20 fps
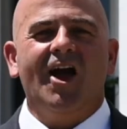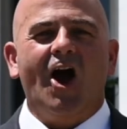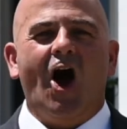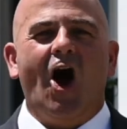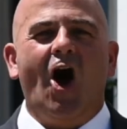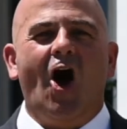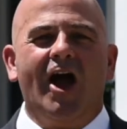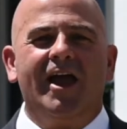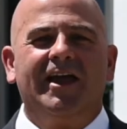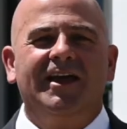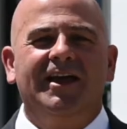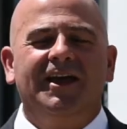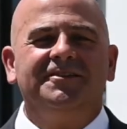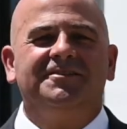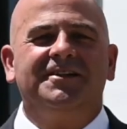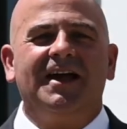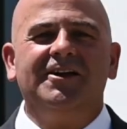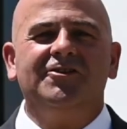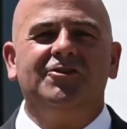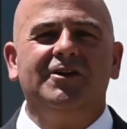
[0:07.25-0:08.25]
Hi,
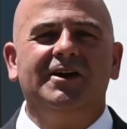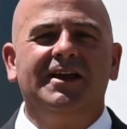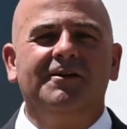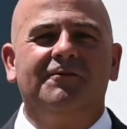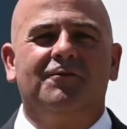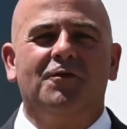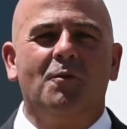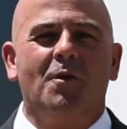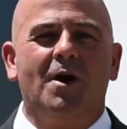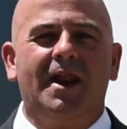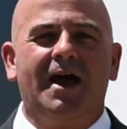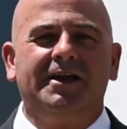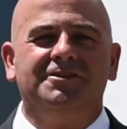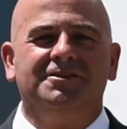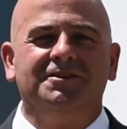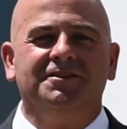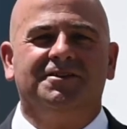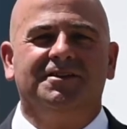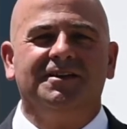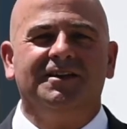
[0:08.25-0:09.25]
it's Adrian here from One
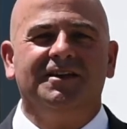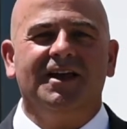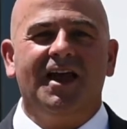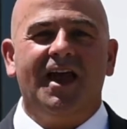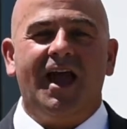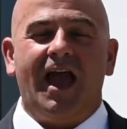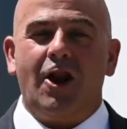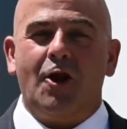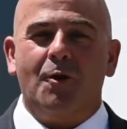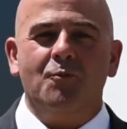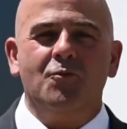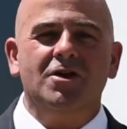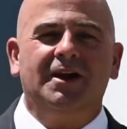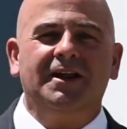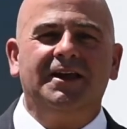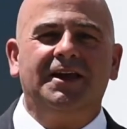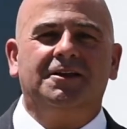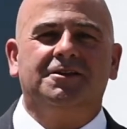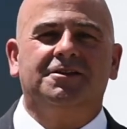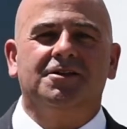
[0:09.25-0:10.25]
Agency, and I'm
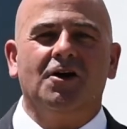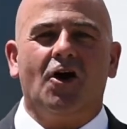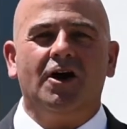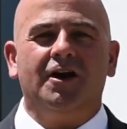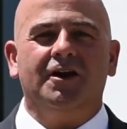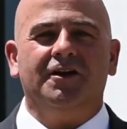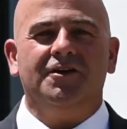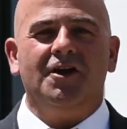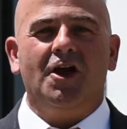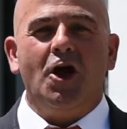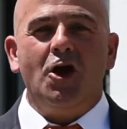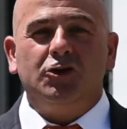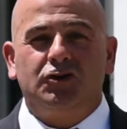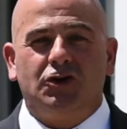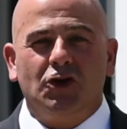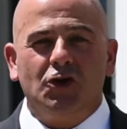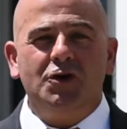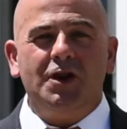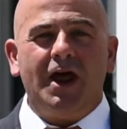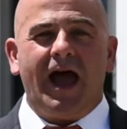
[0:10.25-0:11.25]
really excited.
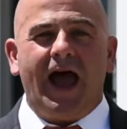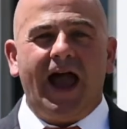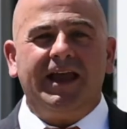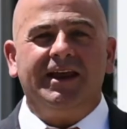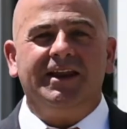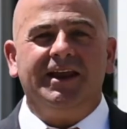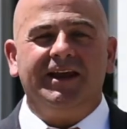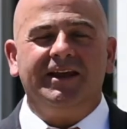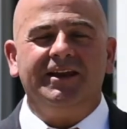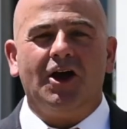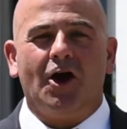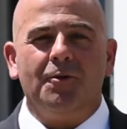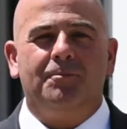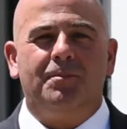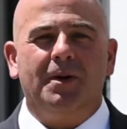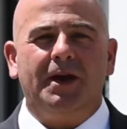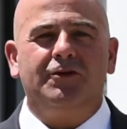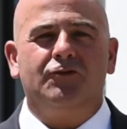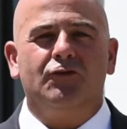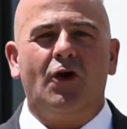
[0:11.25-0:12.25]
2 to 18
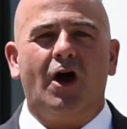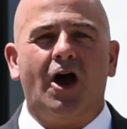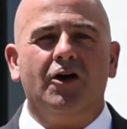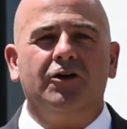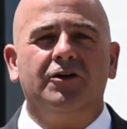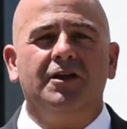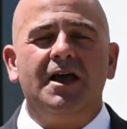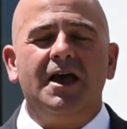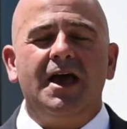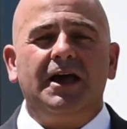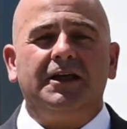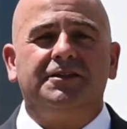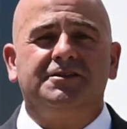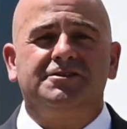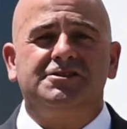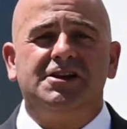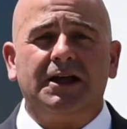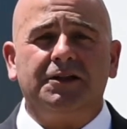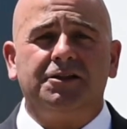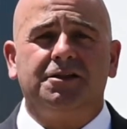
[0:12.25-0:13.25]
Obeid Road has
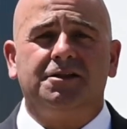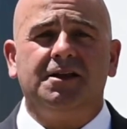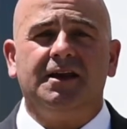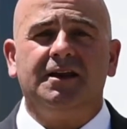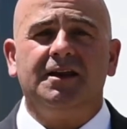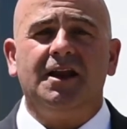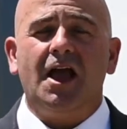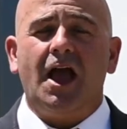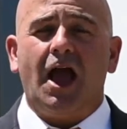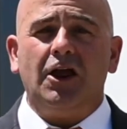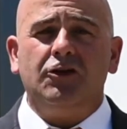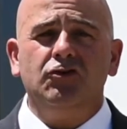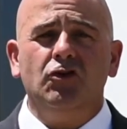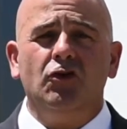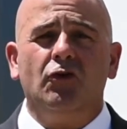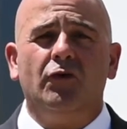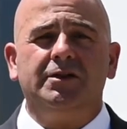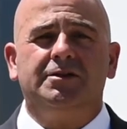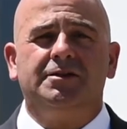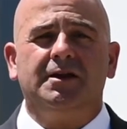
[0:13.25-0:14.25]
just set a
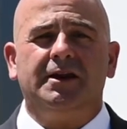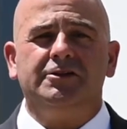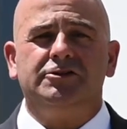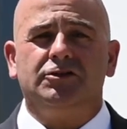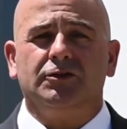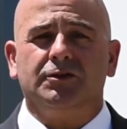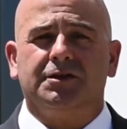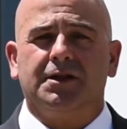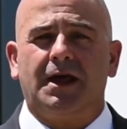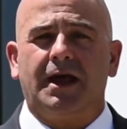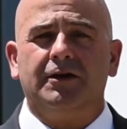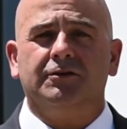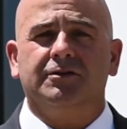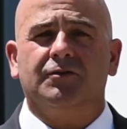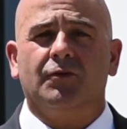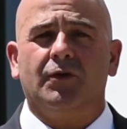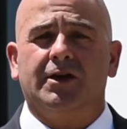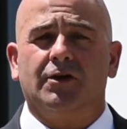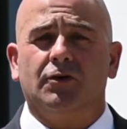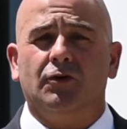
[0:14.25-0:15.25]
new residential sales
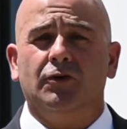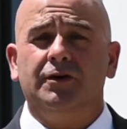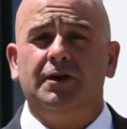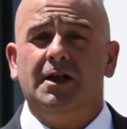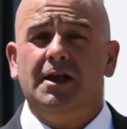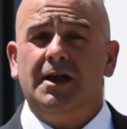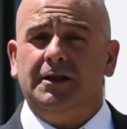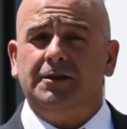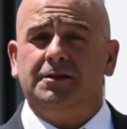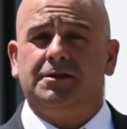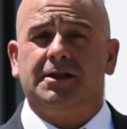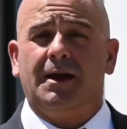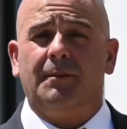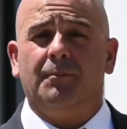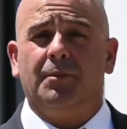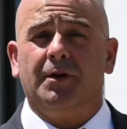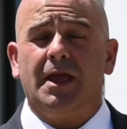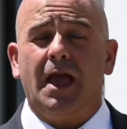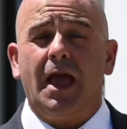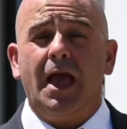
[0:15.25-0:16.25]
record in
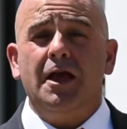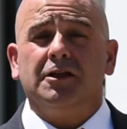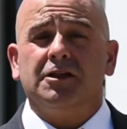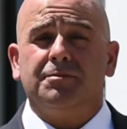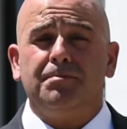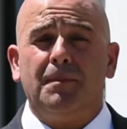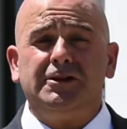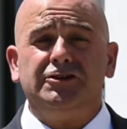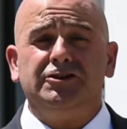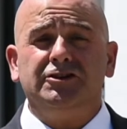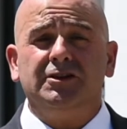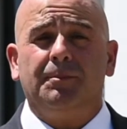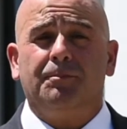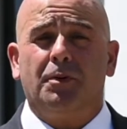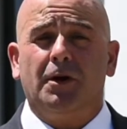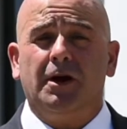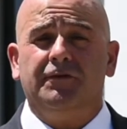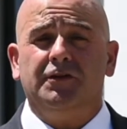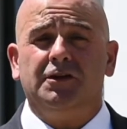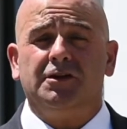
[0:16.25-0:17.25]
Sunbury, smashing the
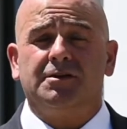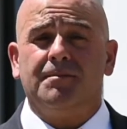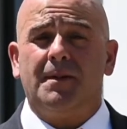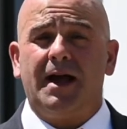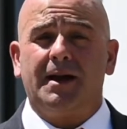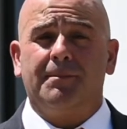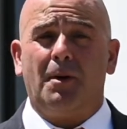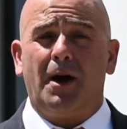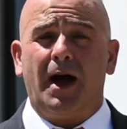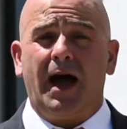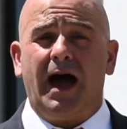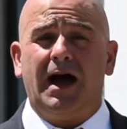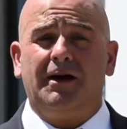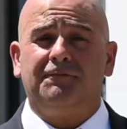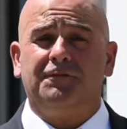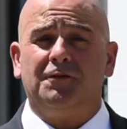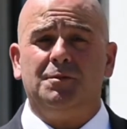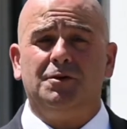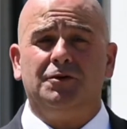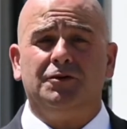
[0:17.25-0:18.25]
previous mark by
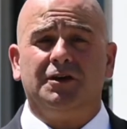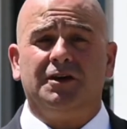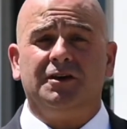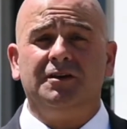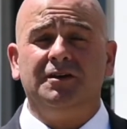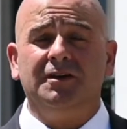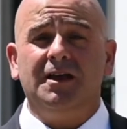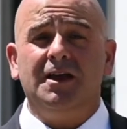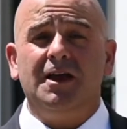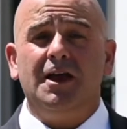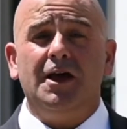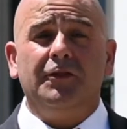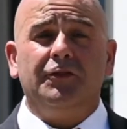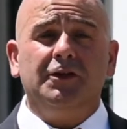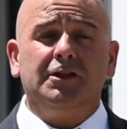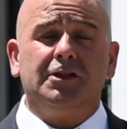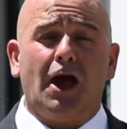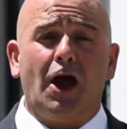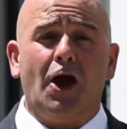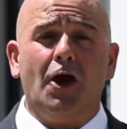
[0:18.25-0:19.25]
half a million.
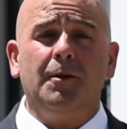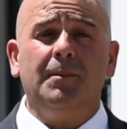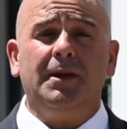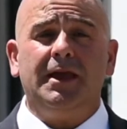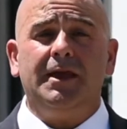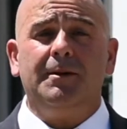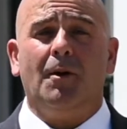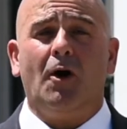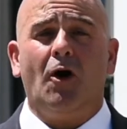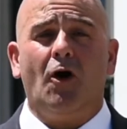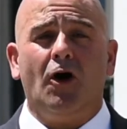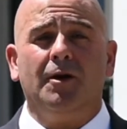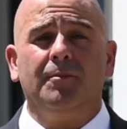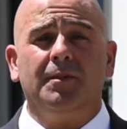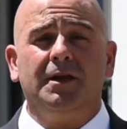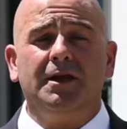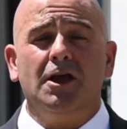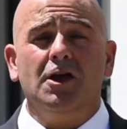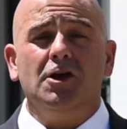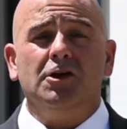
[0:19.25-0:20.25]
This home here behind
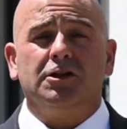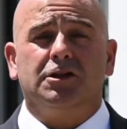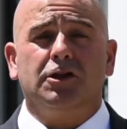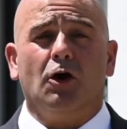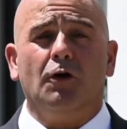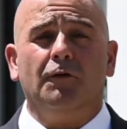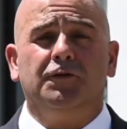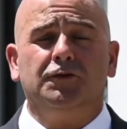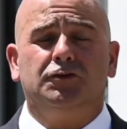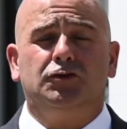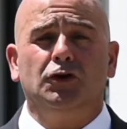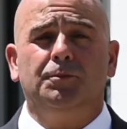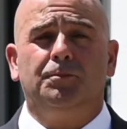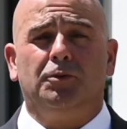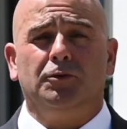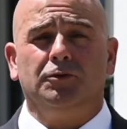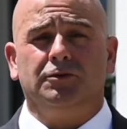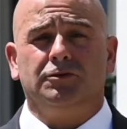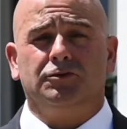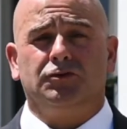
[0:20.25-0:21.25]
me sold for
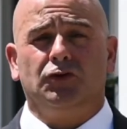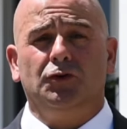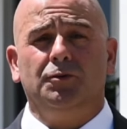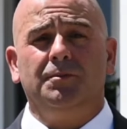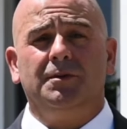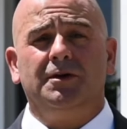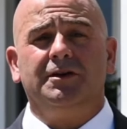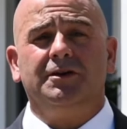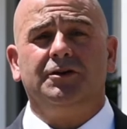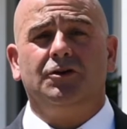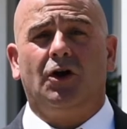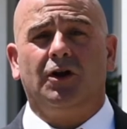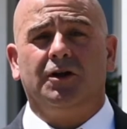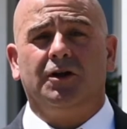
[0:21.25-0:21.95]
$2.2 million.